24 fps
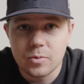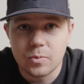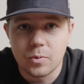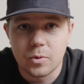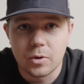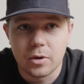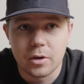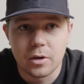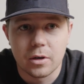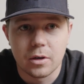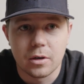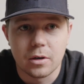
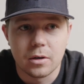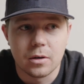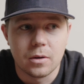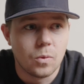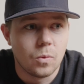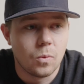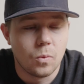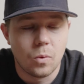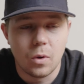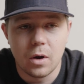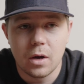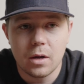were,
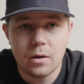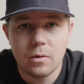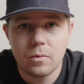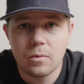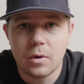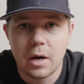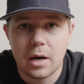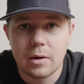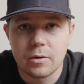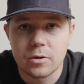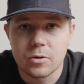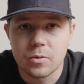one,
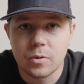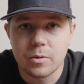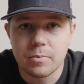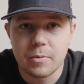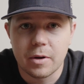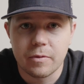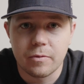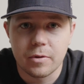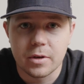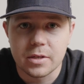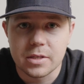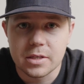I was with
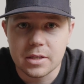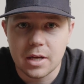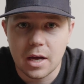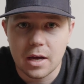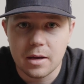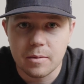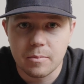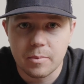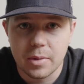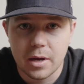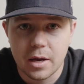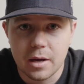my friends
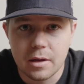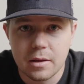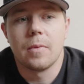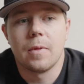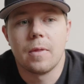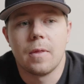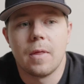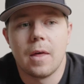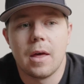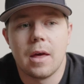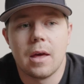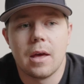Scott and Beth.
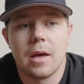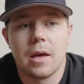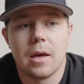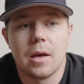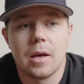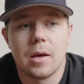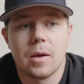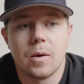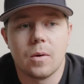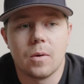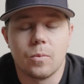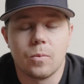
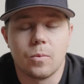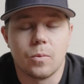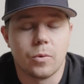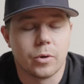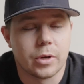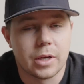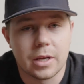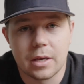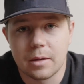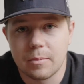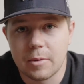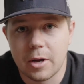They were
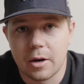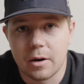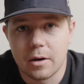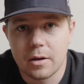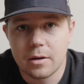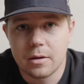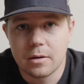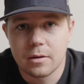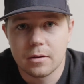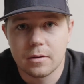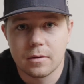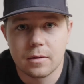getting
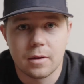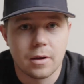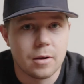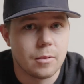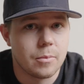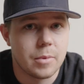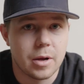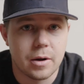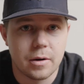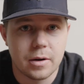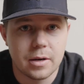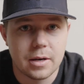married. They are
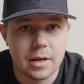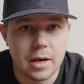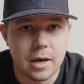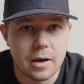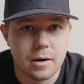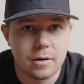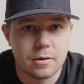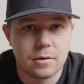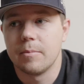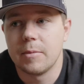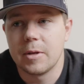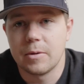married
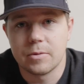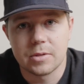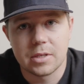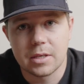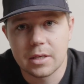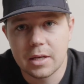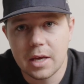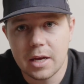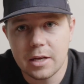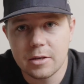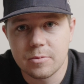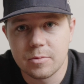now. It was an
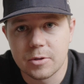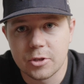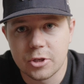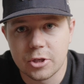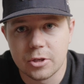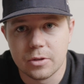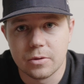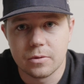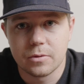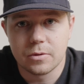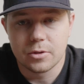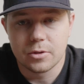engagement shoot.